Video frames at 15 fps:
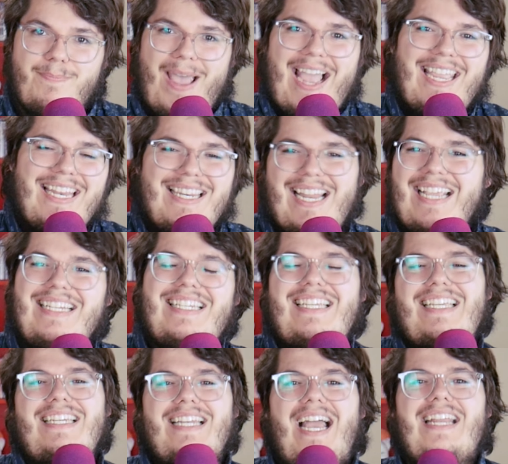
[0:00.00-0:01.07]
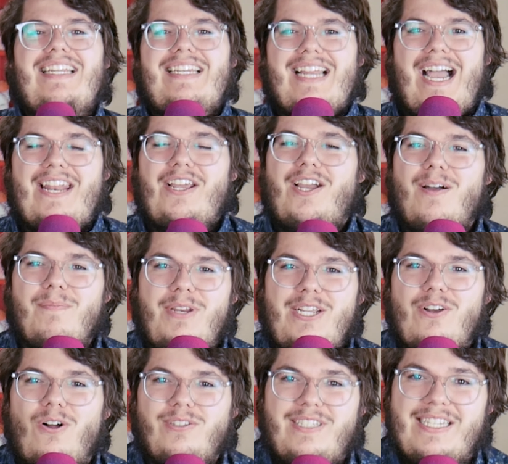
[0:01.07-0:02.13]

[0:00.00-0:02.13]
Back in 1999, a company called